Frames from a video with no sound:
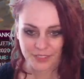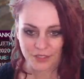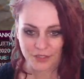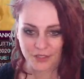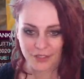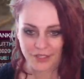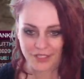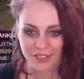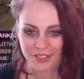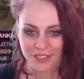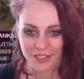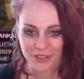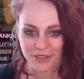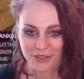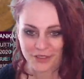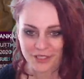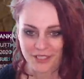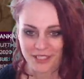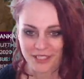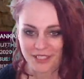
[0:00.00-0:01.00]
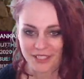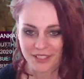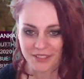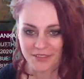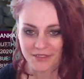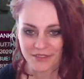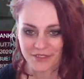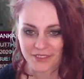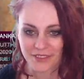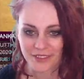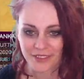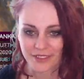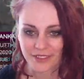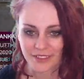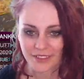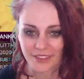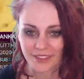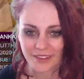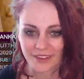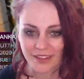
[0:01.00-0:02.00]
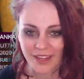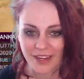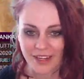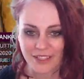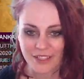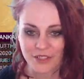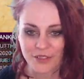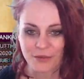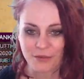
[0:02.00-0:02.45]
It was short-lived. There's the